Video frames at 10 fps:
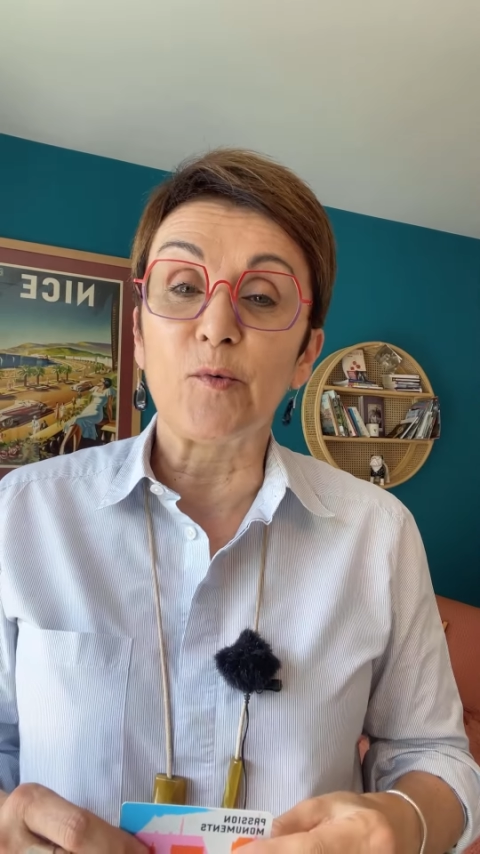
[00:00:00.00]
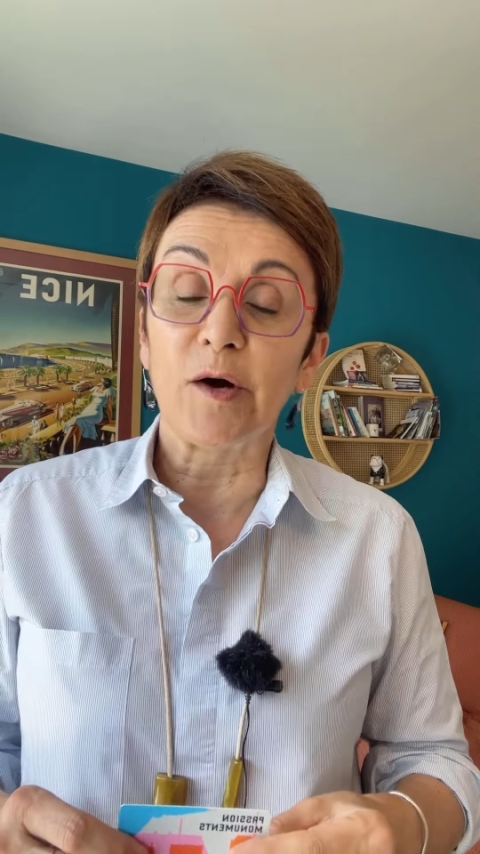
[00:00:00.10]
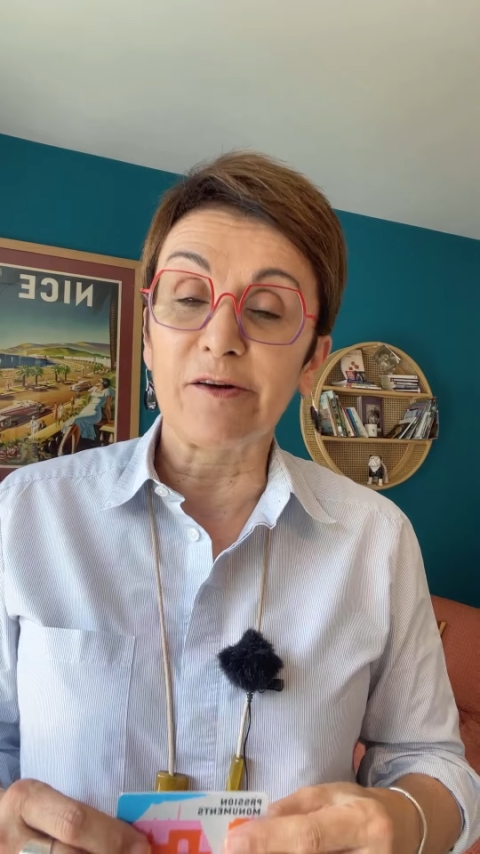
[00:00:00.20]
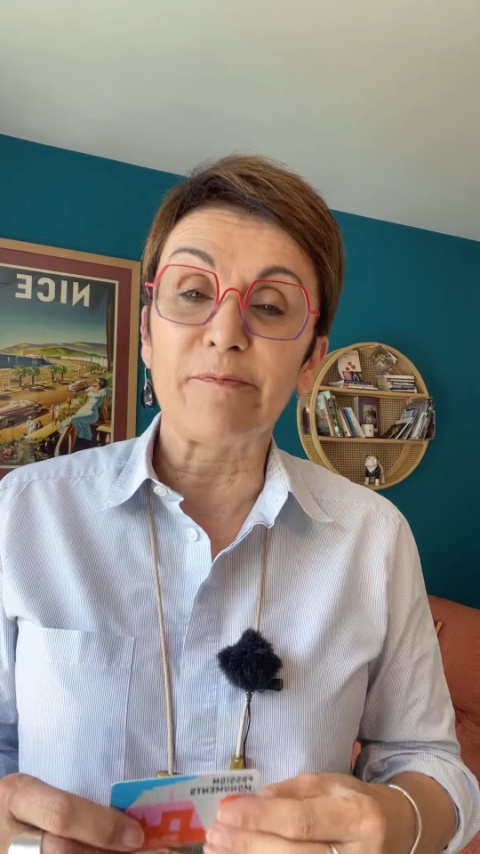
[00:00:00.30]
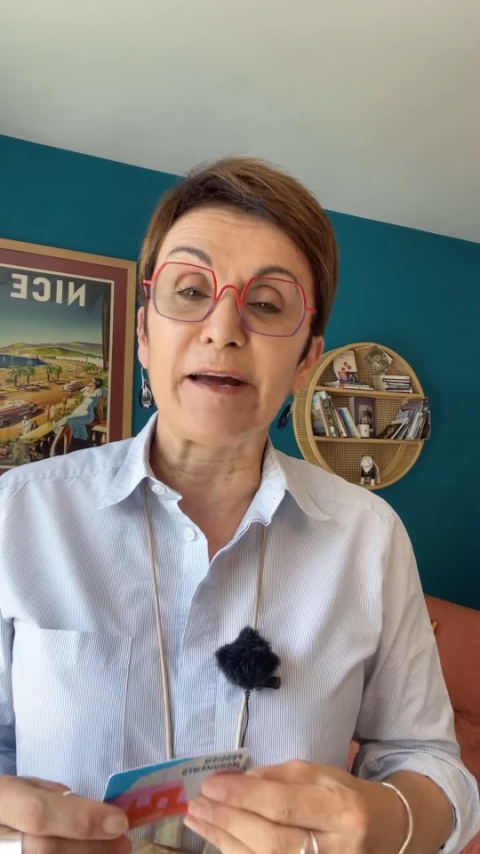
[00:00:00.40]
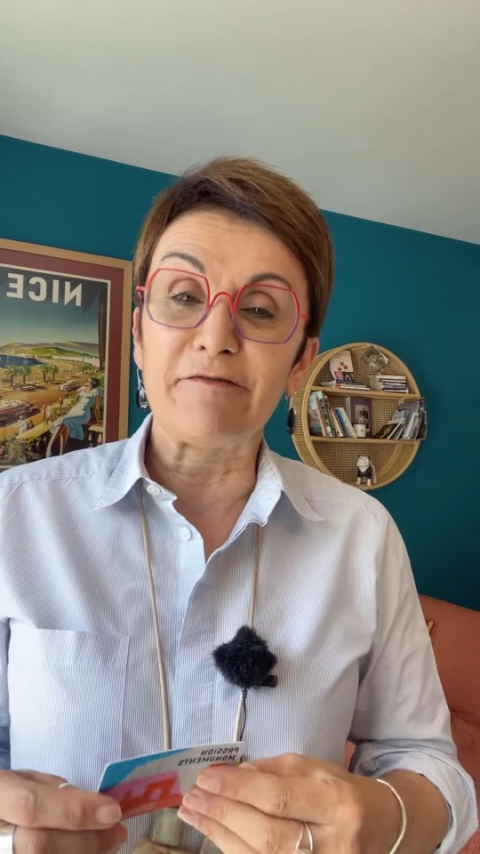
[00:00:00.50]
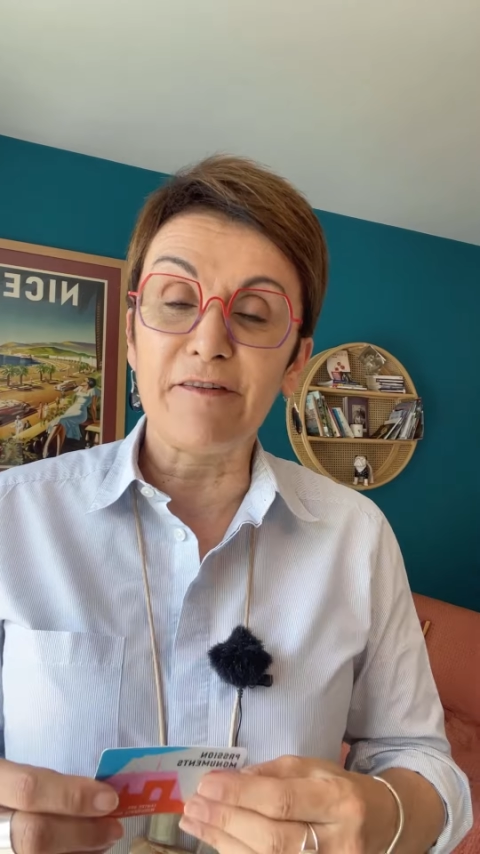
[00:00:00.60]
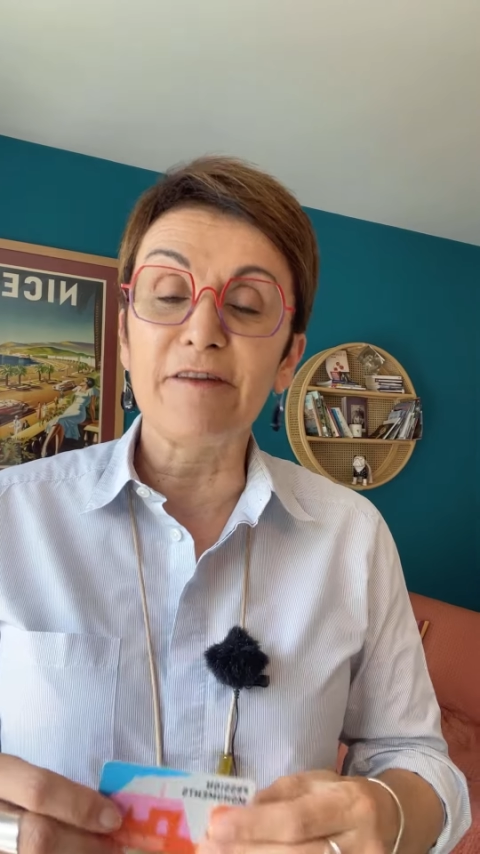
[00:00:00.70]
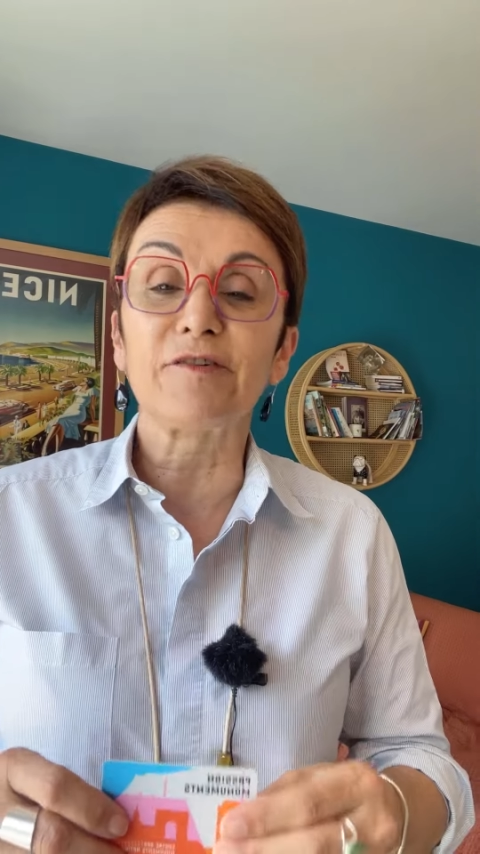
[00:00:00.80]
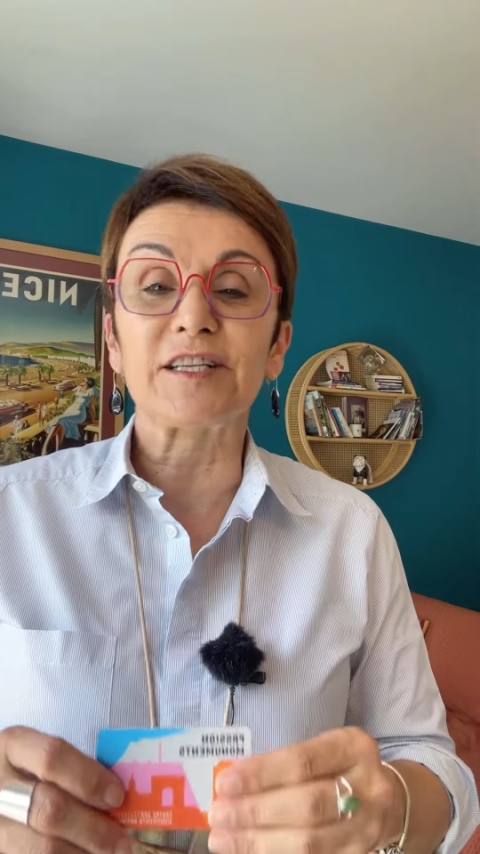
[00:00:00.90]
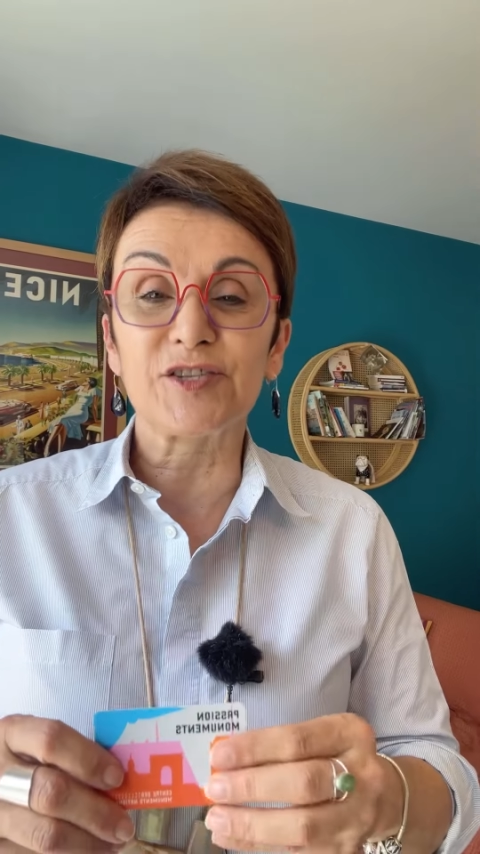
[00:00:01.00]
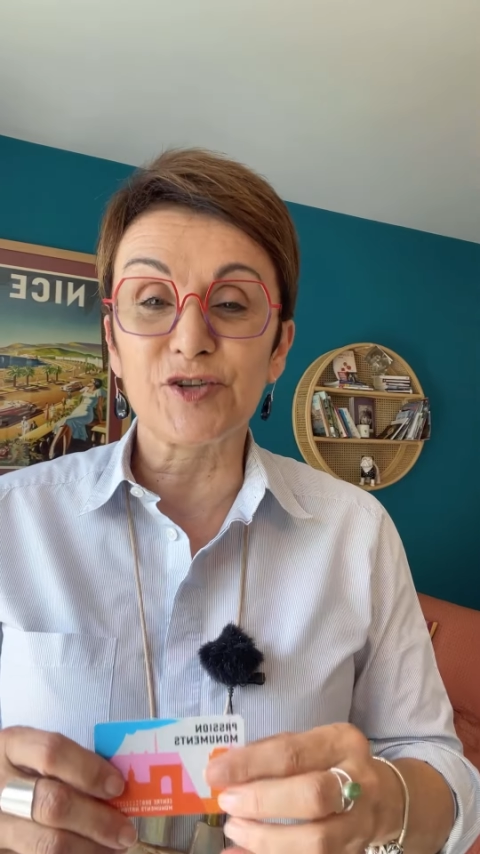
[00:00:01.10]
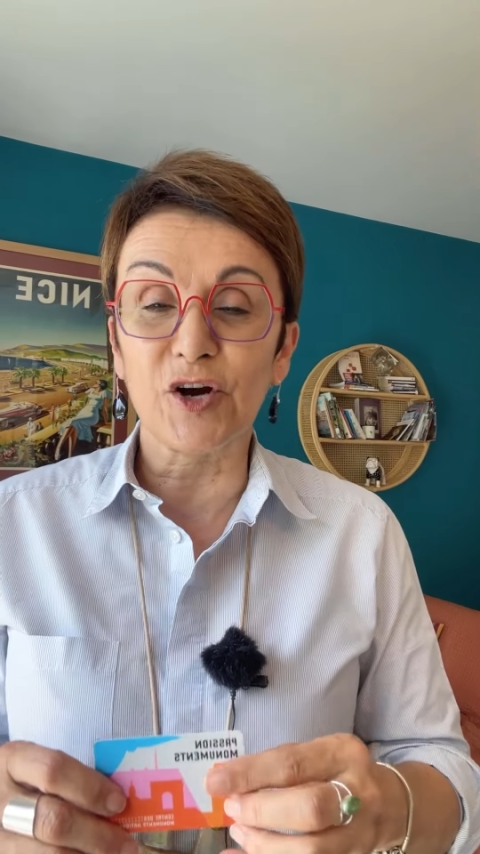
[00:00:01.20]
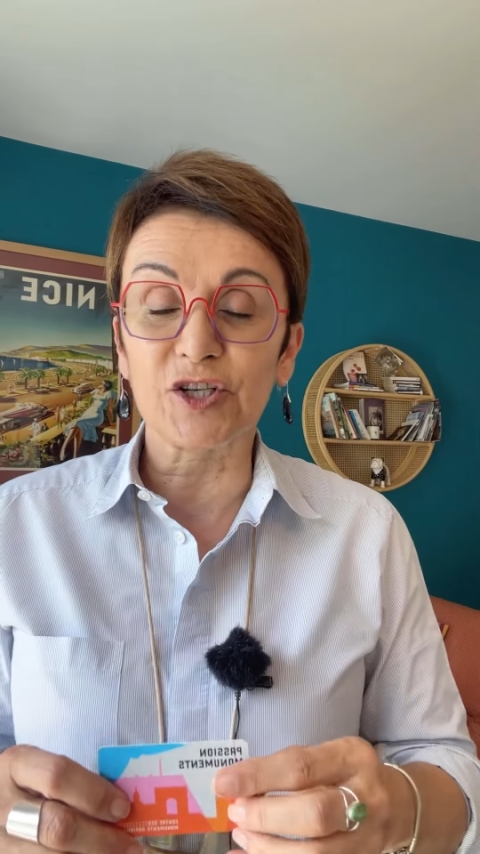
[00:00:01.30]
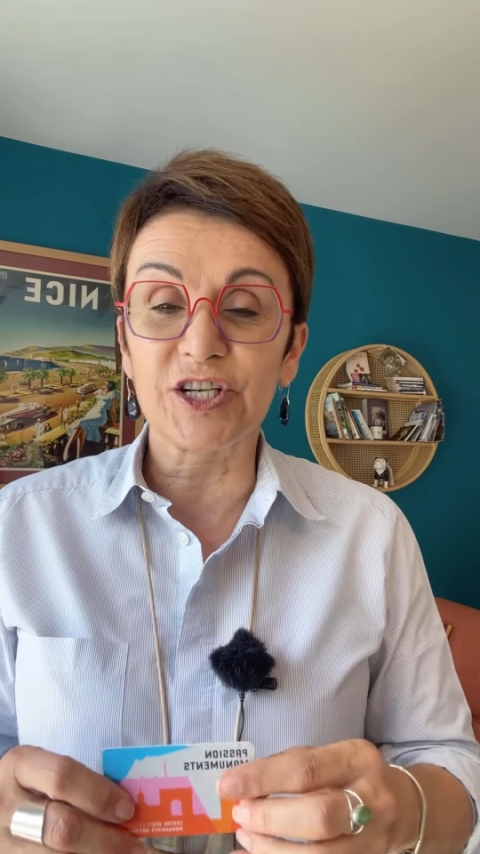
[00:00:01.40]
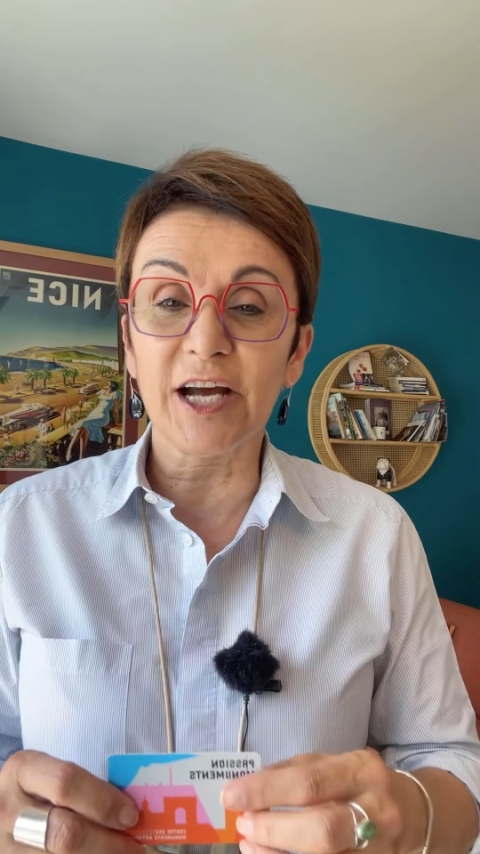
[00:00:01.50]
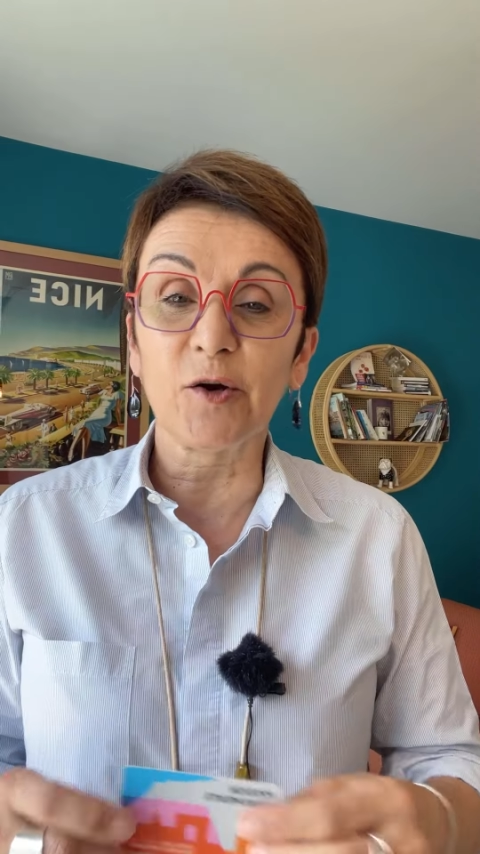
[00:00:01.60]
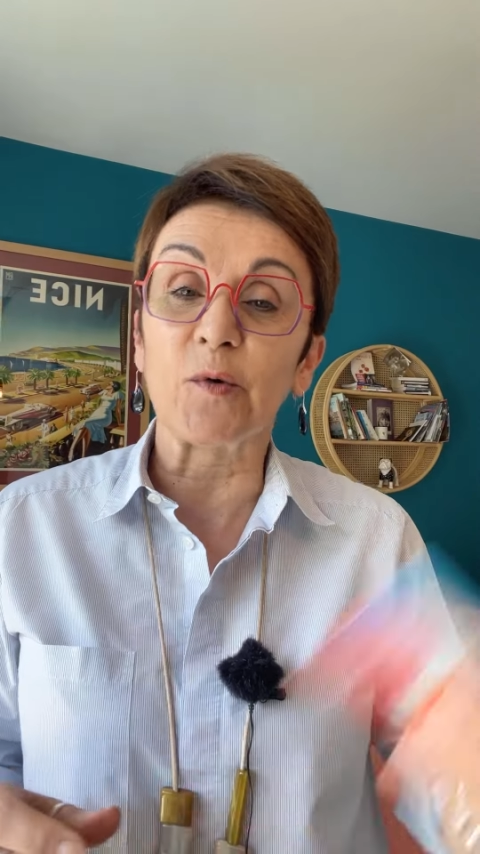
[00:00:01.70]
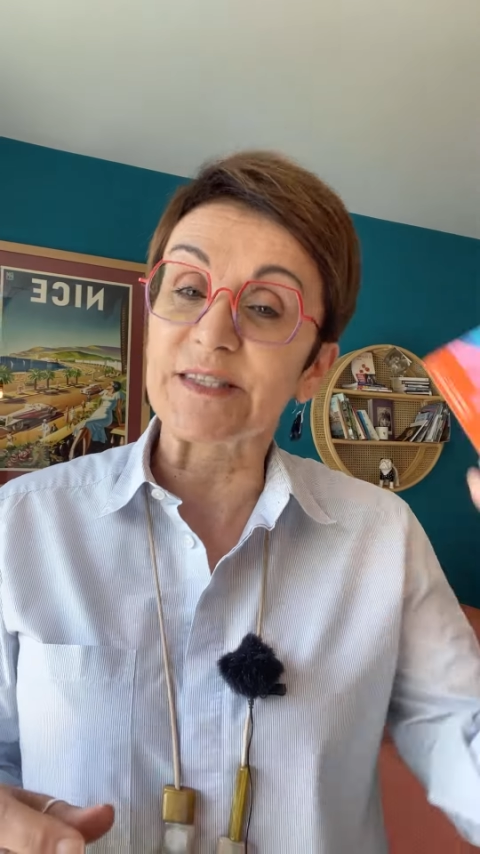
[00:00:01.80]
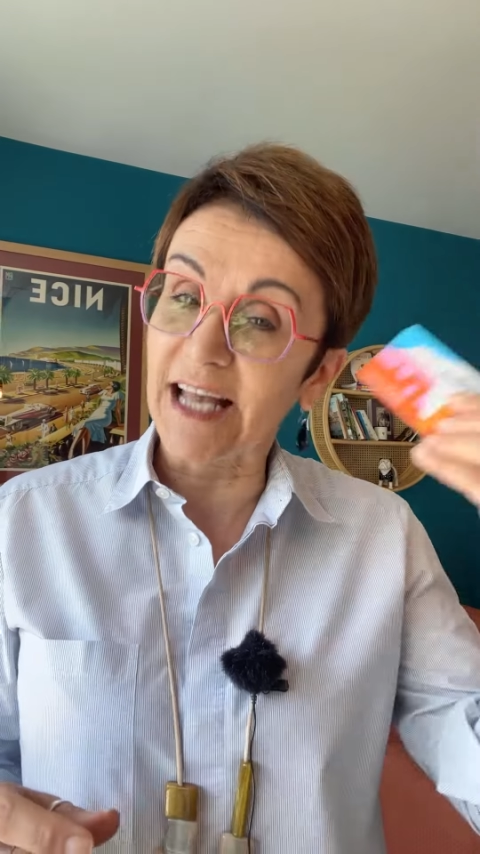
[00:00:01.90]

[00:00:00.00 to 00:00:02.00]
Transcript: one of my favorite star shadows,